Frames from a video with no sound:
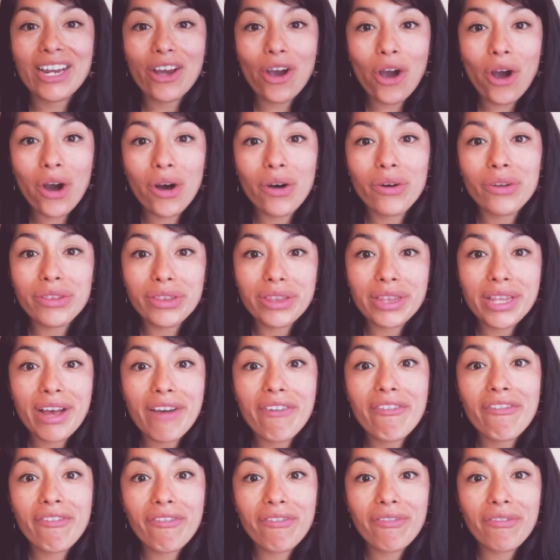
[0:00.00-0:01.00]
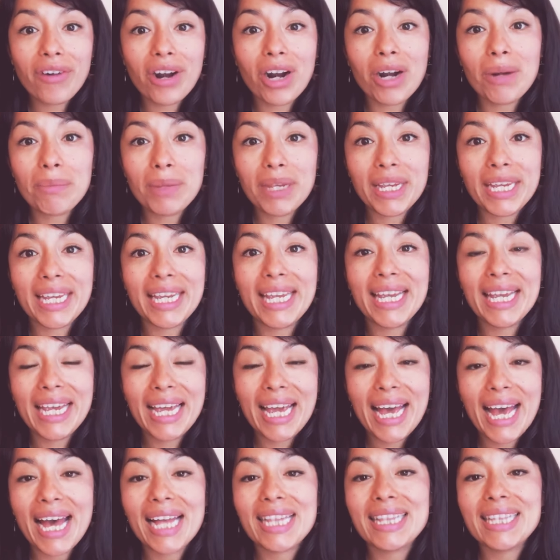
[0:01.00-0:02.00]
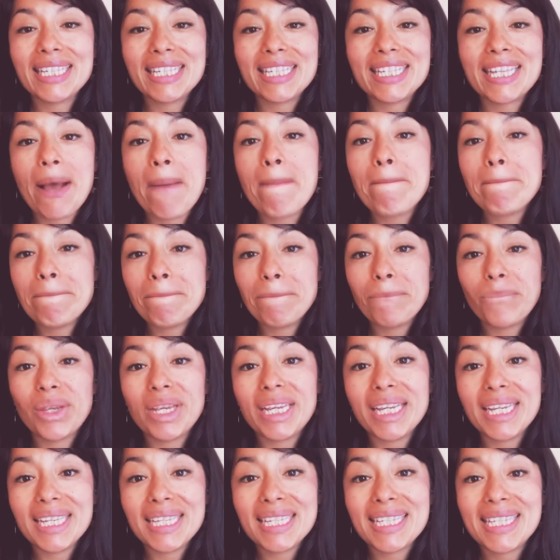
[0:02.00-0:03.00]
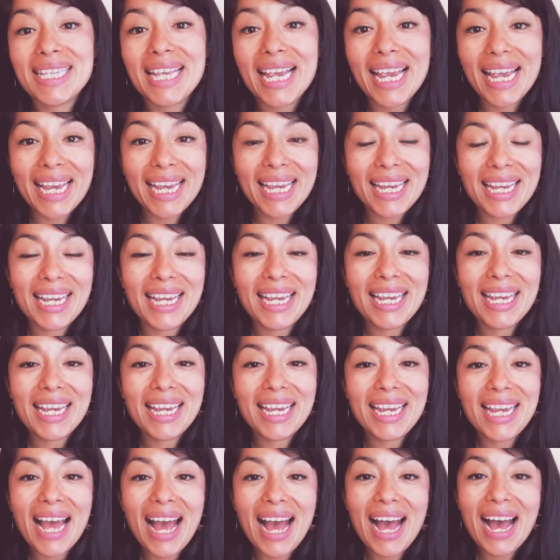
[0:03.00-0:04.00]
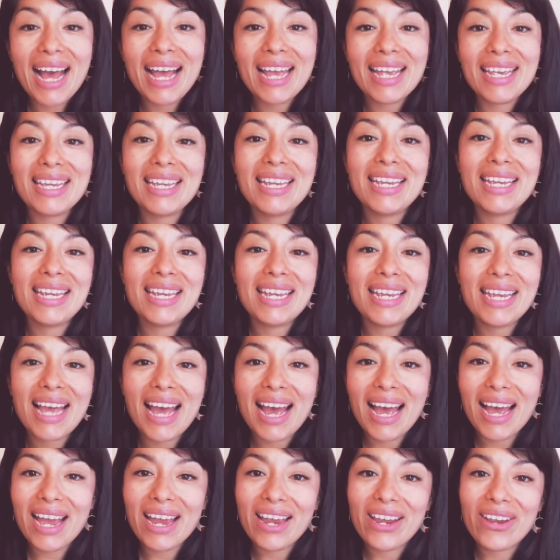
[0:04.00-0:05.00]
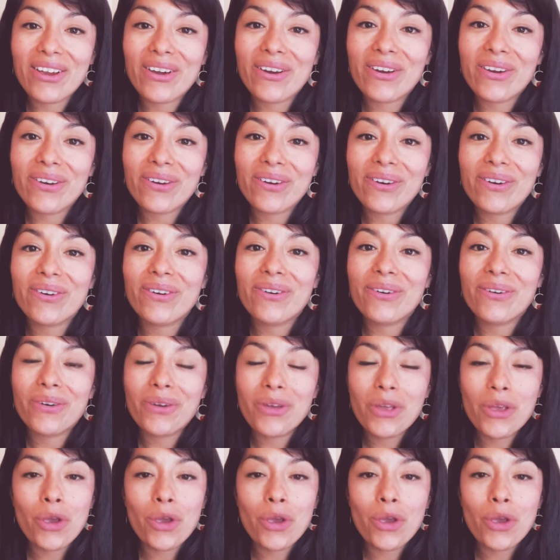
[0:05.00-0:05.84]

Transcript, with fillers: On the farm he had some bees, E-I-E-I-O.